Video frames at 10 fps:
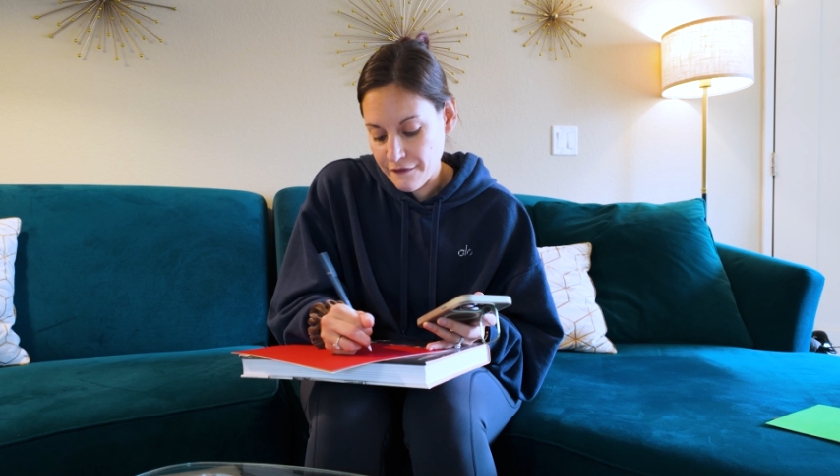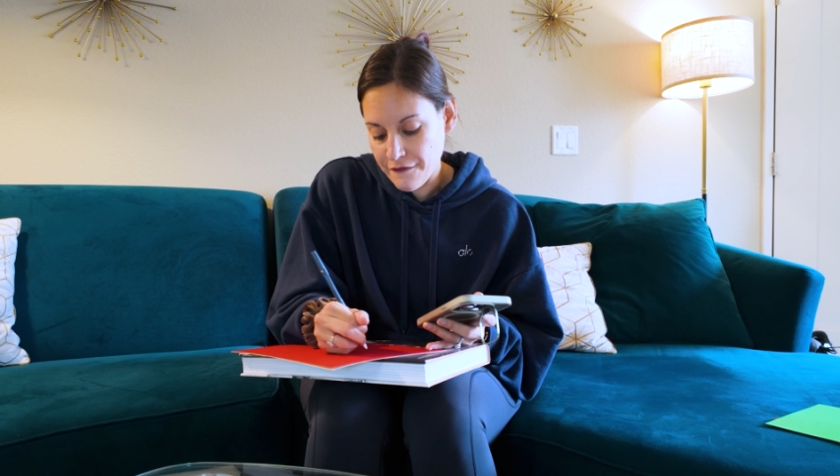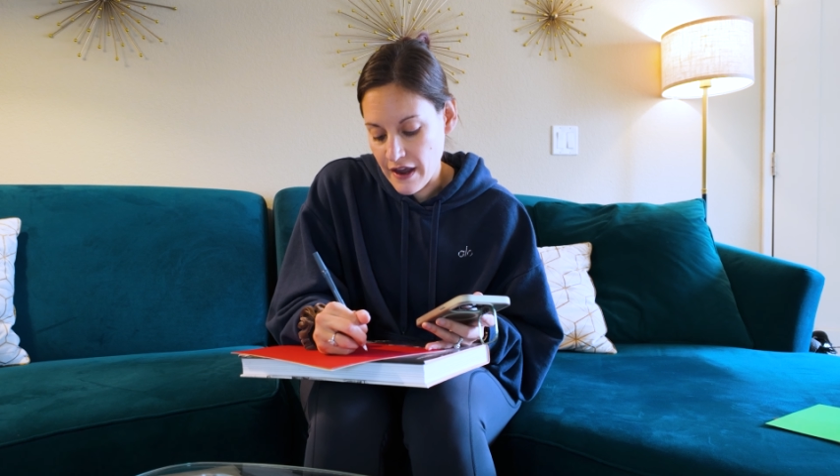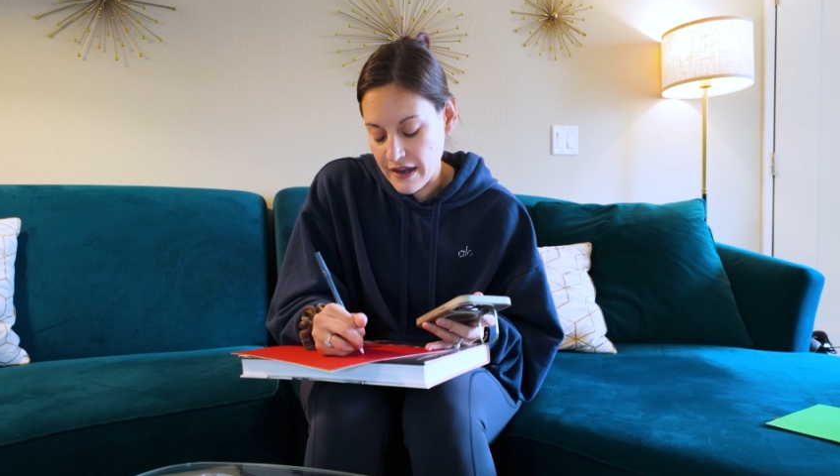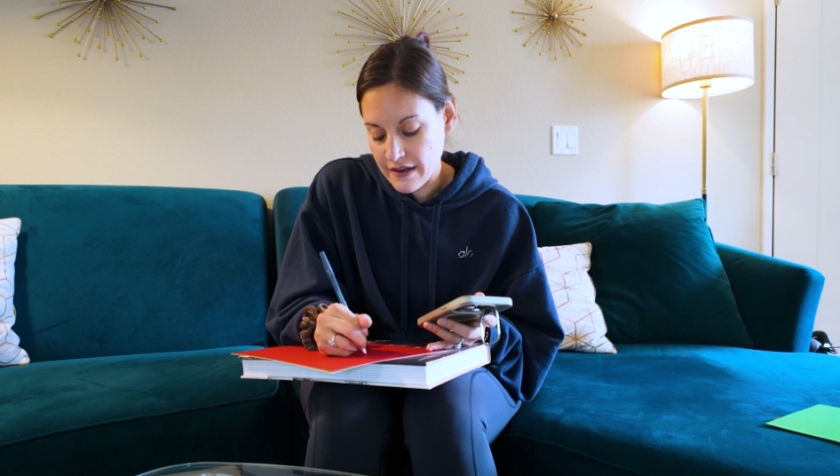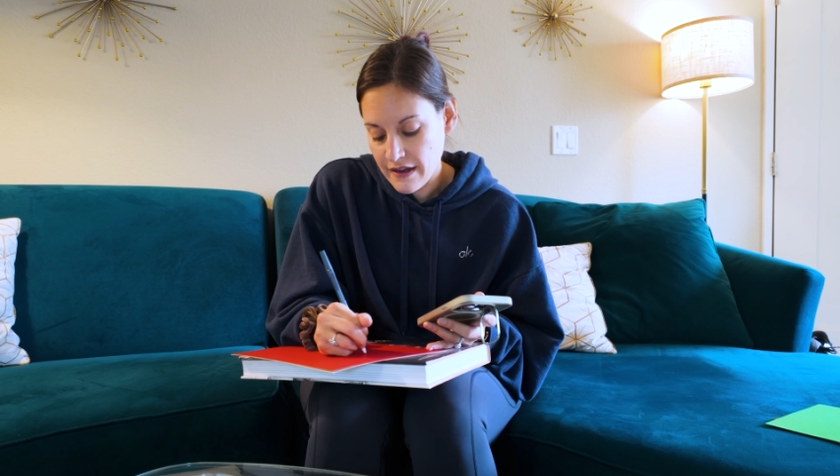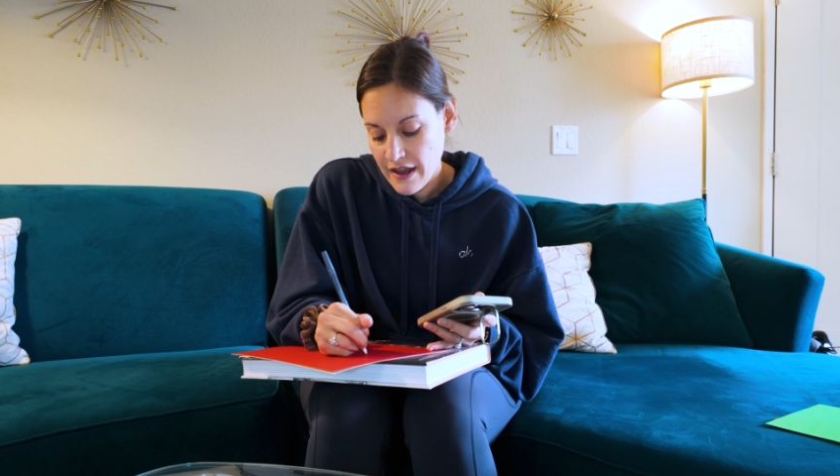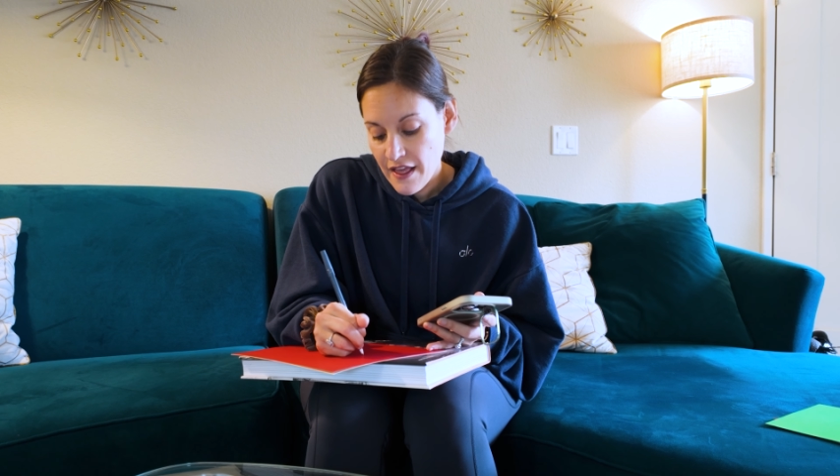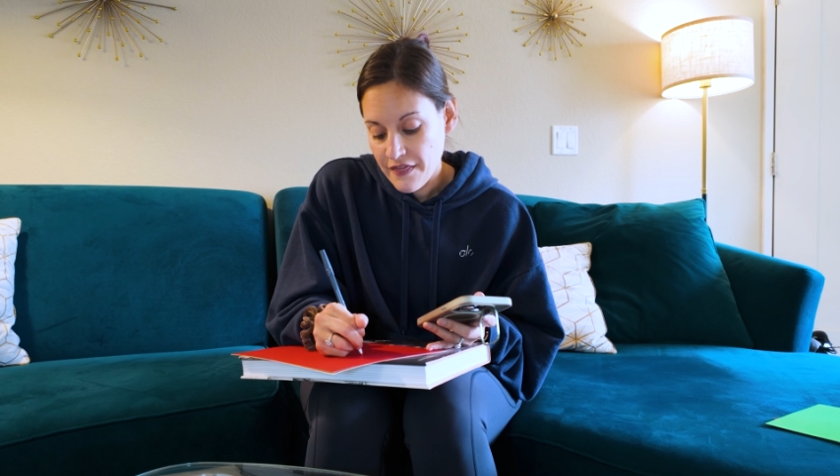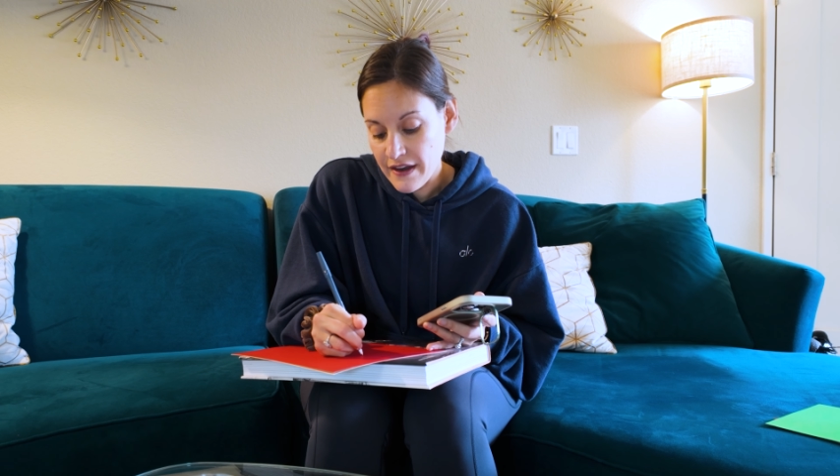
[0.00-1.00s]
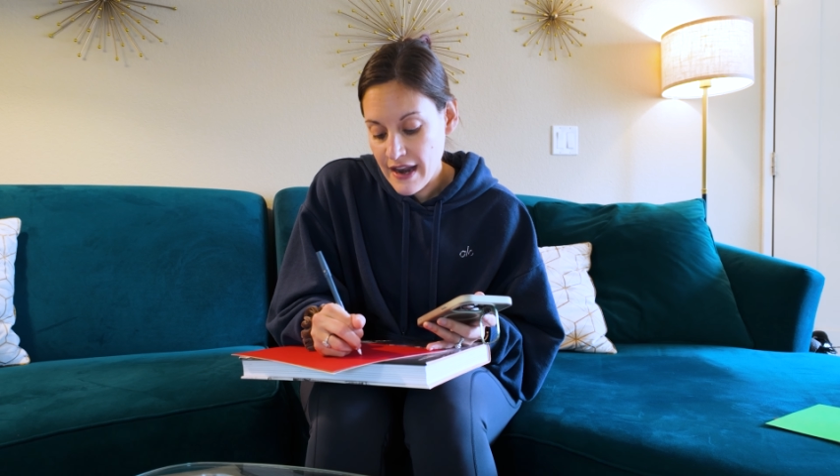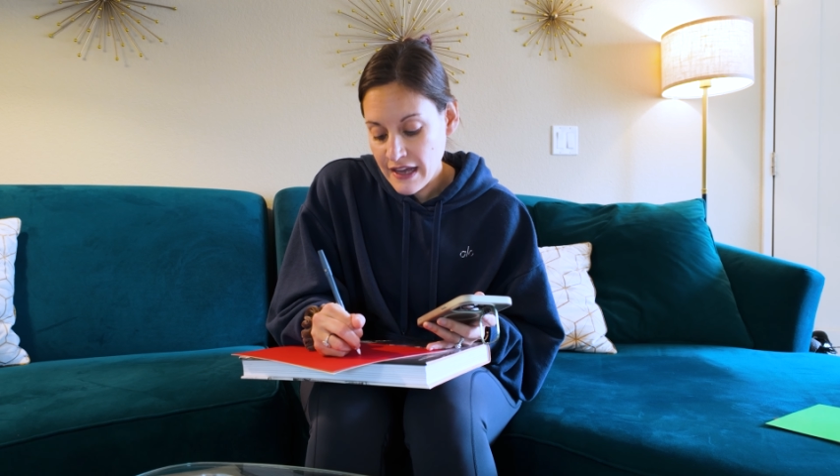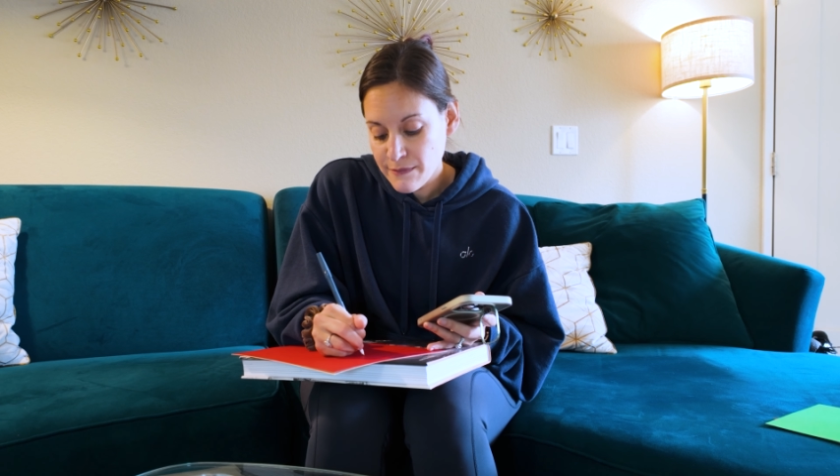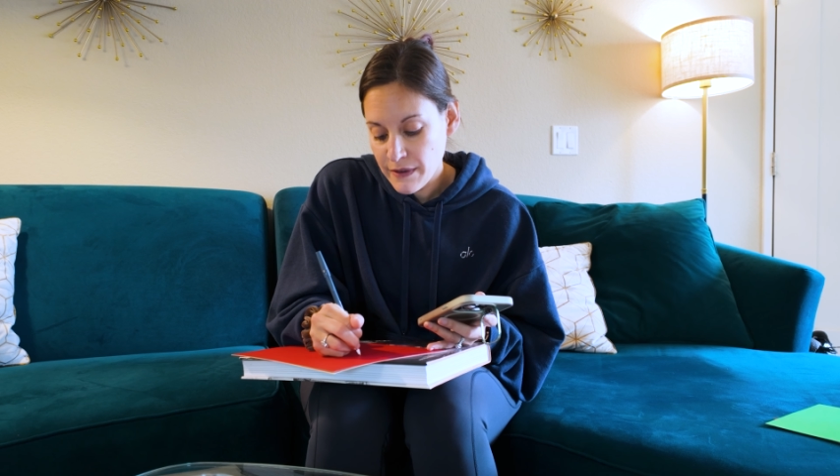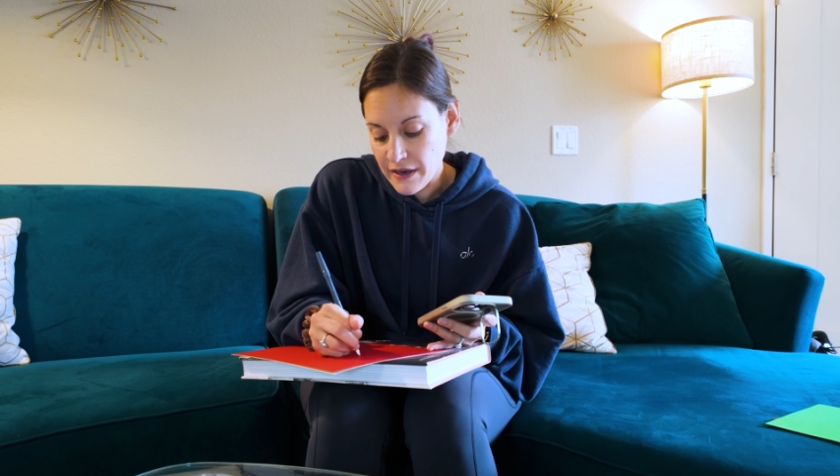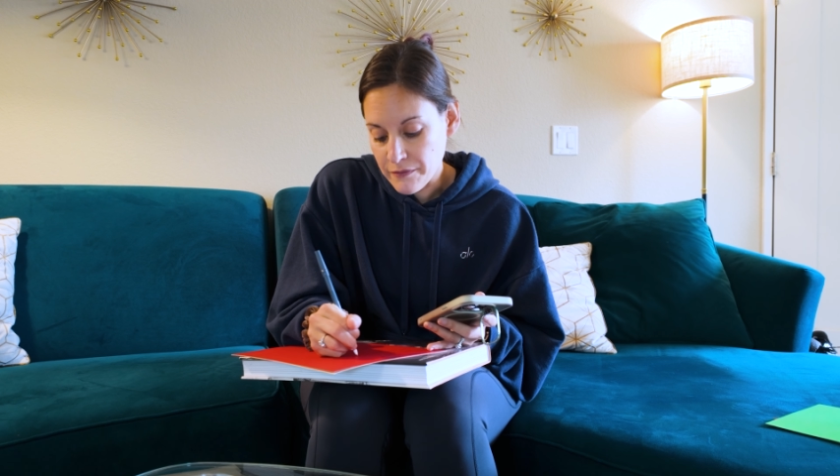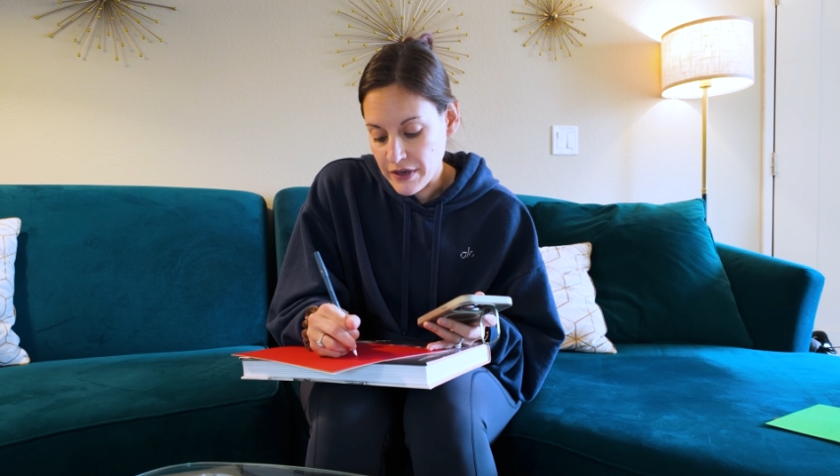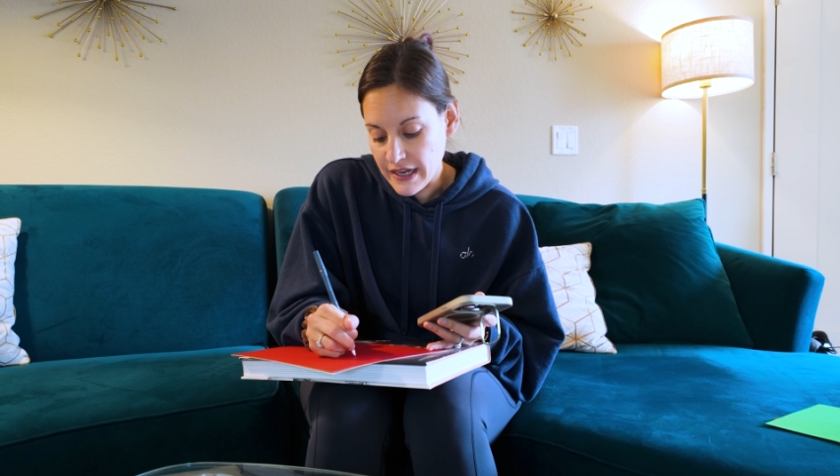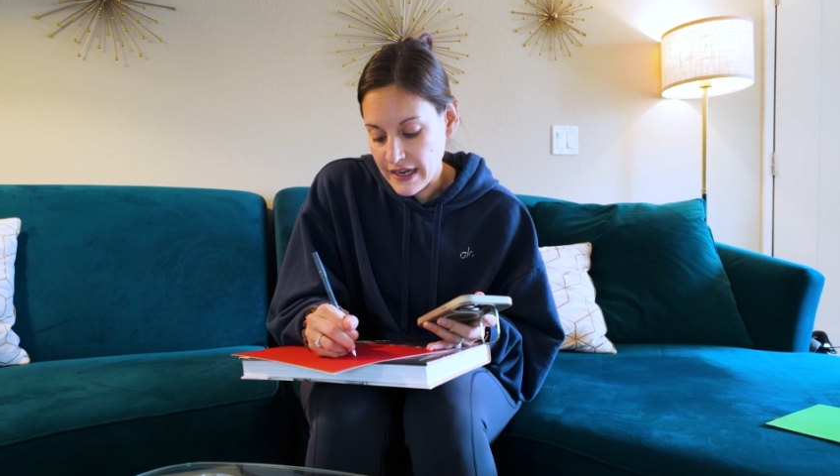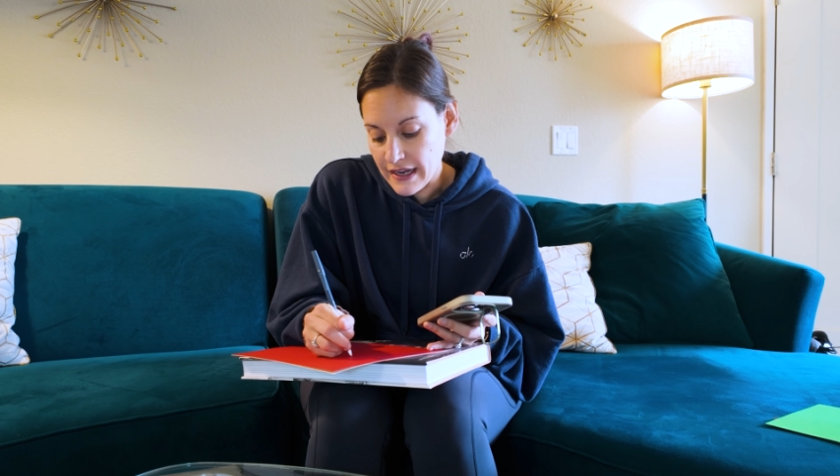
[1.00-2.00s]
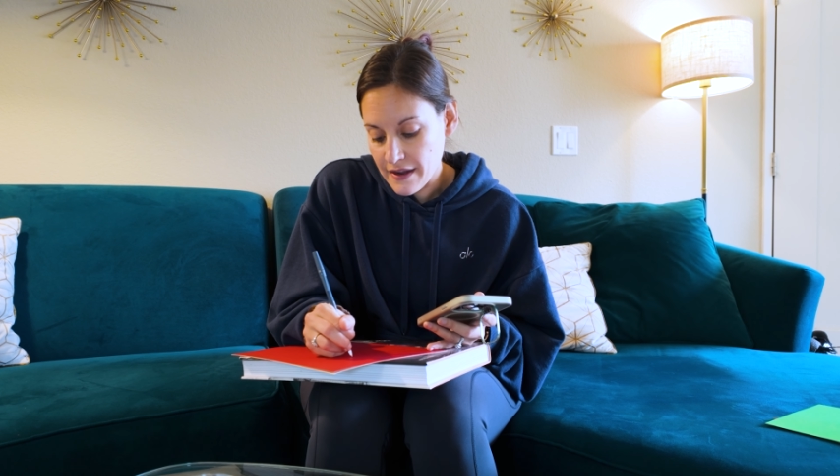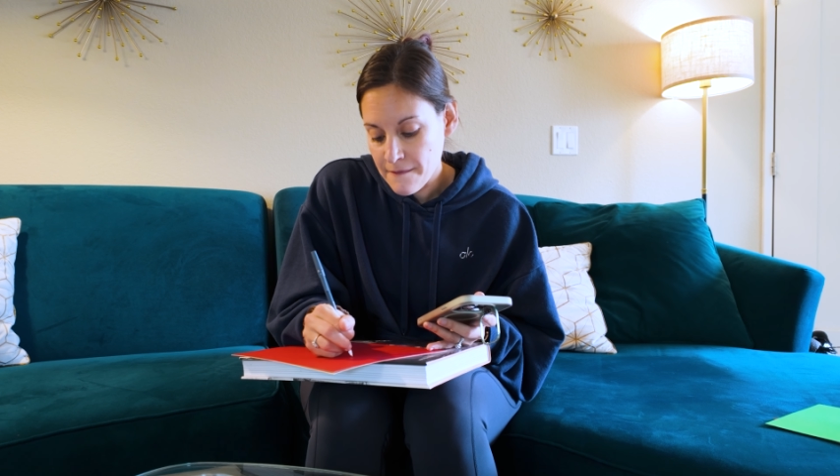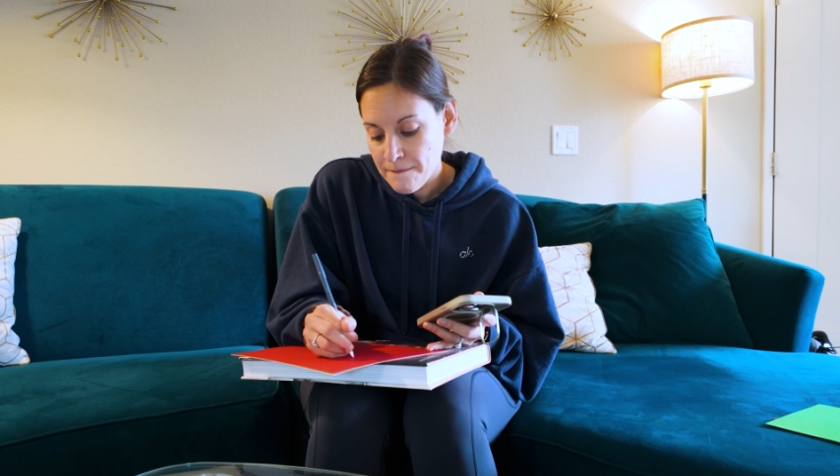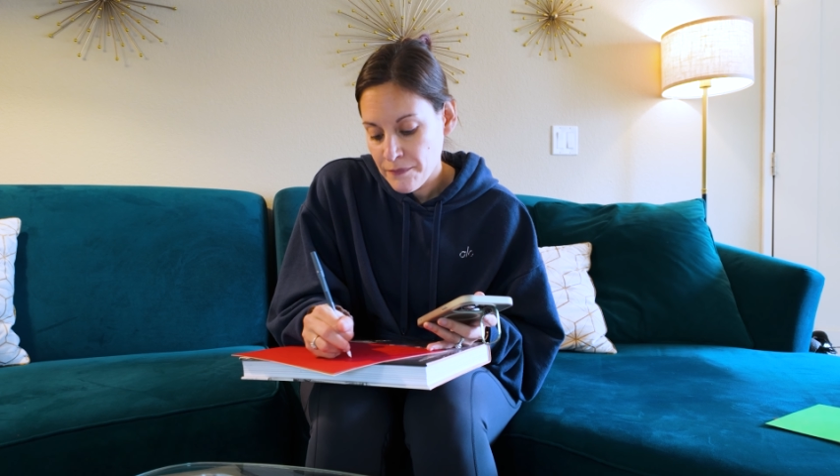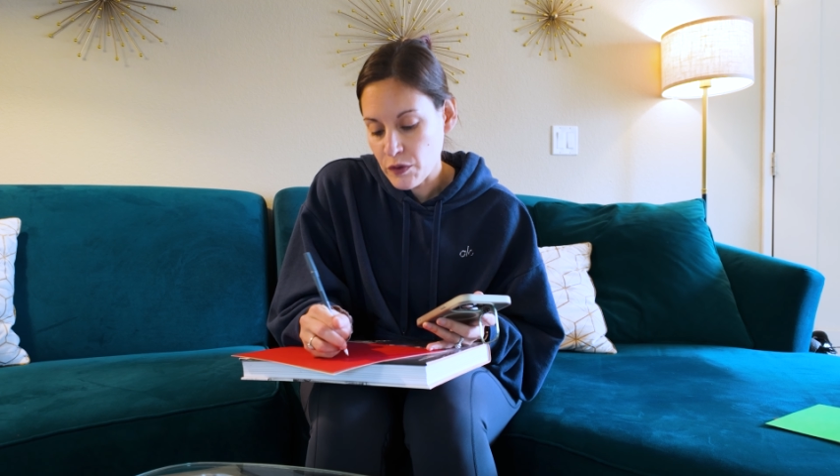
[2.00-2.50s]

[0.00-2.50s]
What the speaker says: friend. The next book I'm reading,